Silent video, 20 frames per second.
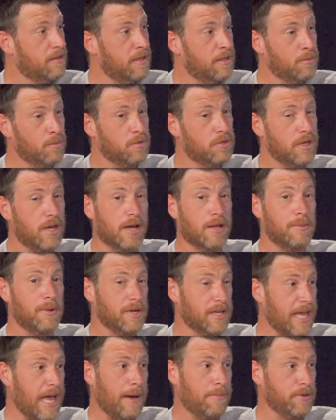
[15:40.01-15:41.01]
and we're talking
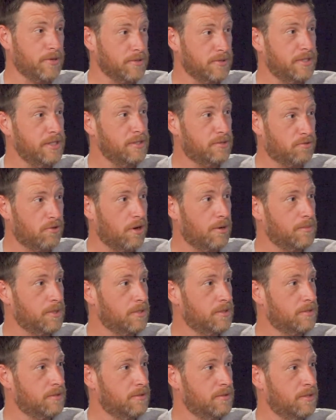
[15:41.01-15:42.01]
about capital T
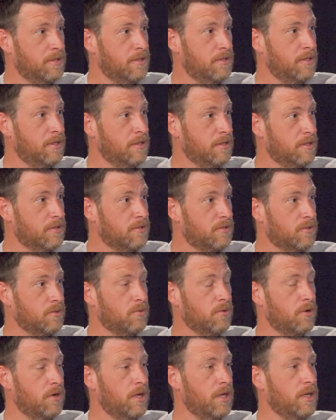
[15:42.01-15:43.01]
trauma in this
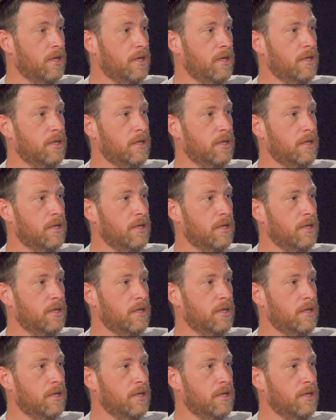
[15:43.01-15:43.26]
story,